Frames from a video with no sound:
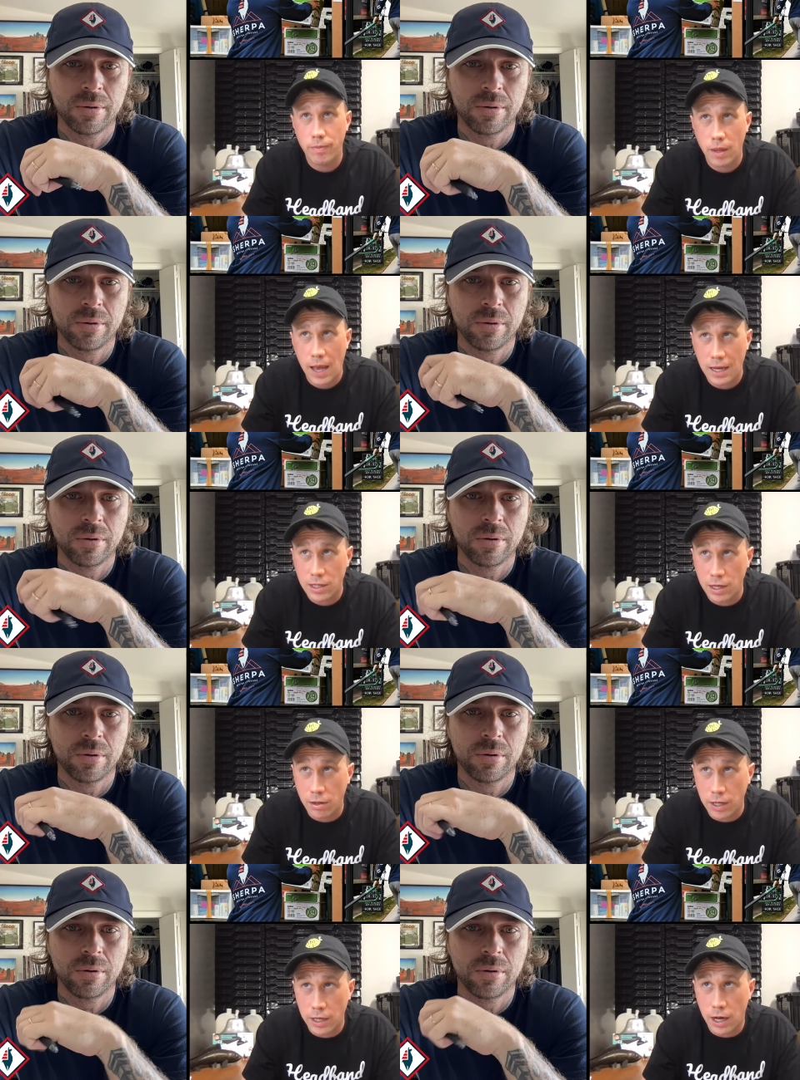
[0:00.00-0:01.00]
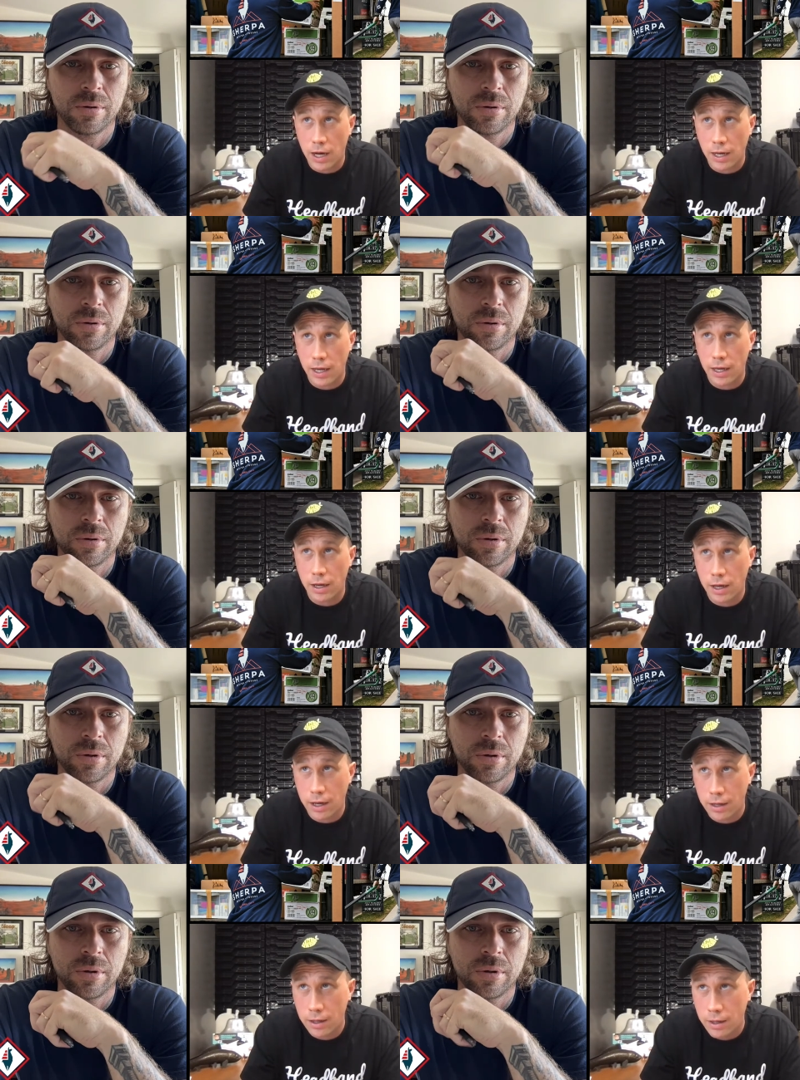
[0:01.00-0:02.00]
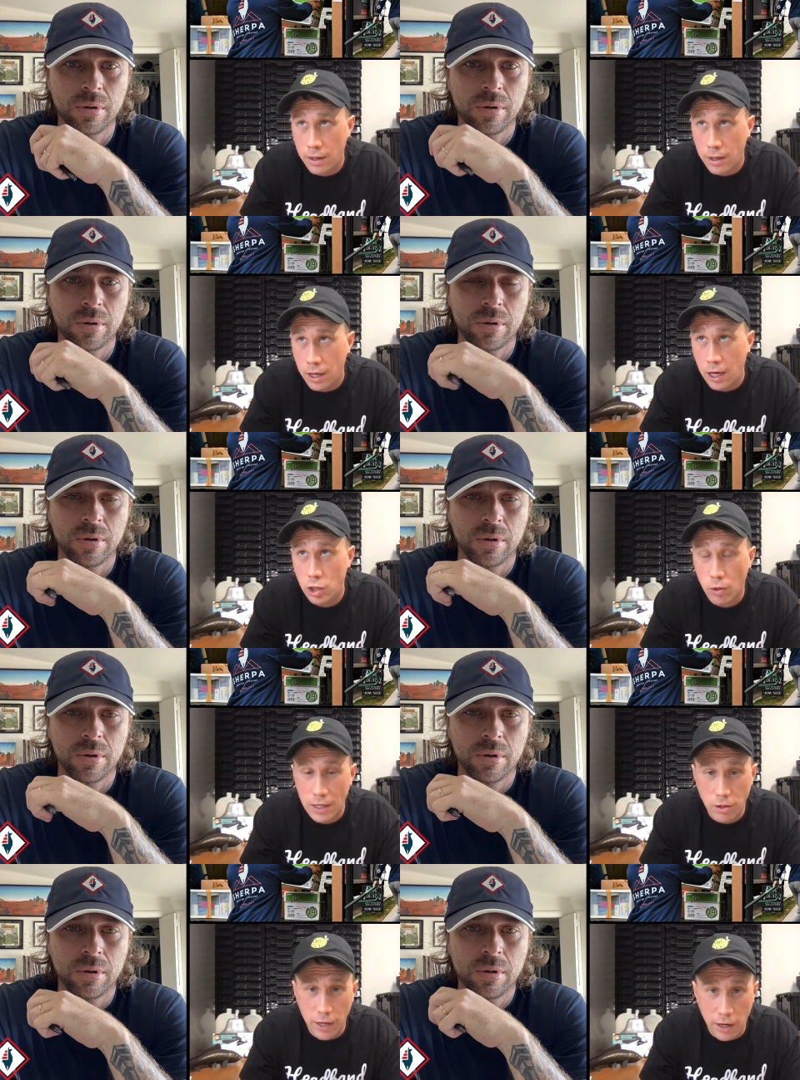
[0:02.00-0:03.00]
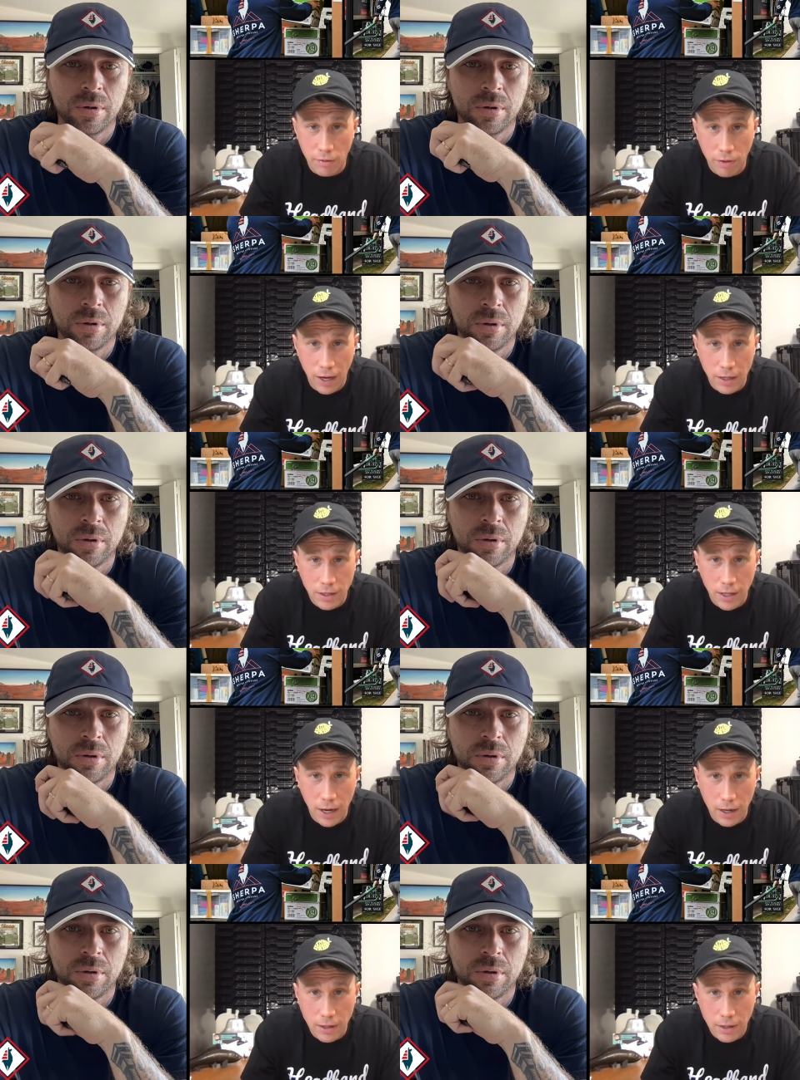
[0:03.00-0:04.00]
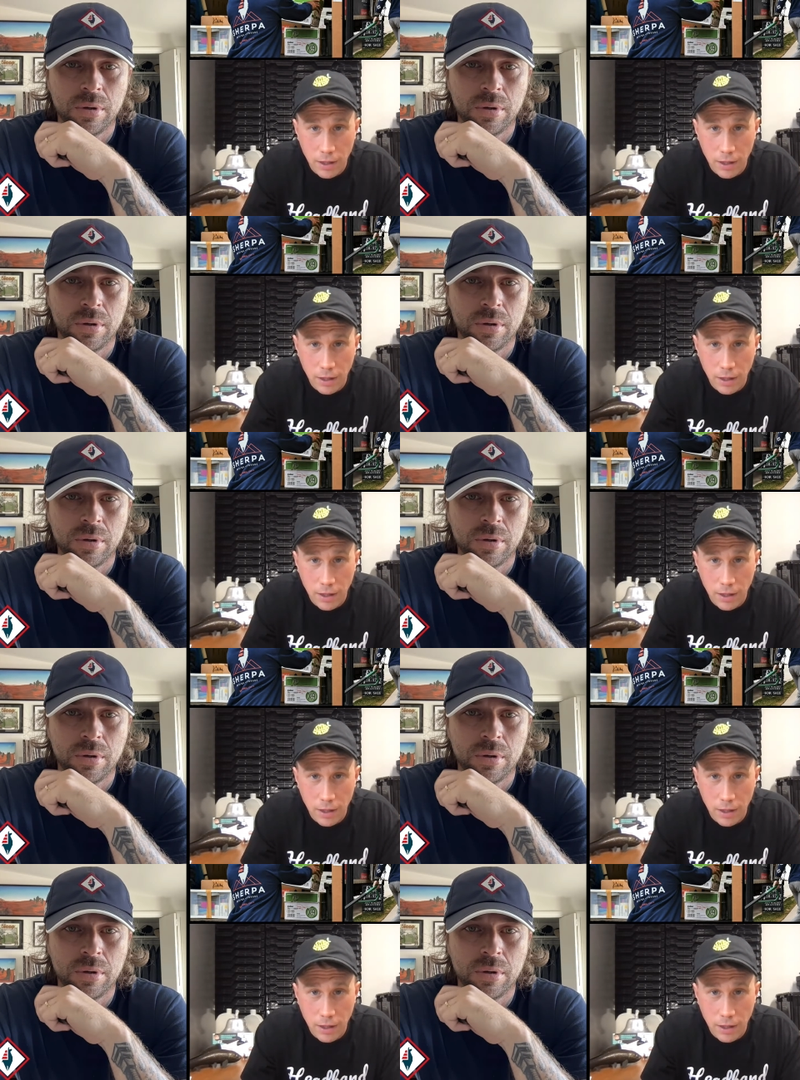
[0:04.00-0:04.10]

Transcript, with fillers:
Speaker 1: accidentally knock a uh, a dresser down a flight of stairs.